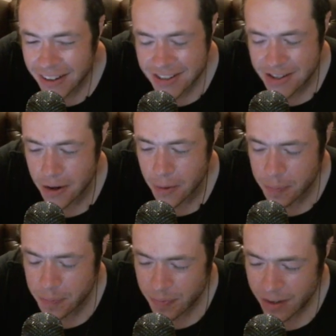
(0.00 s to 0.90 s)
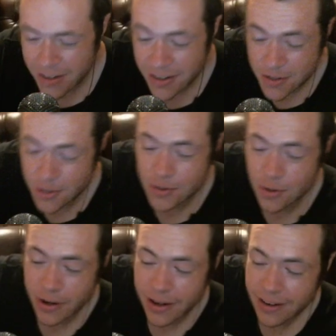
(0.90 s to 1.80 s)
So, true
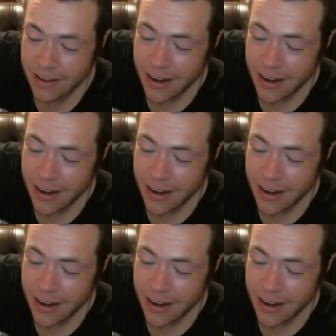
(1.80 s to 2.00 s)
story.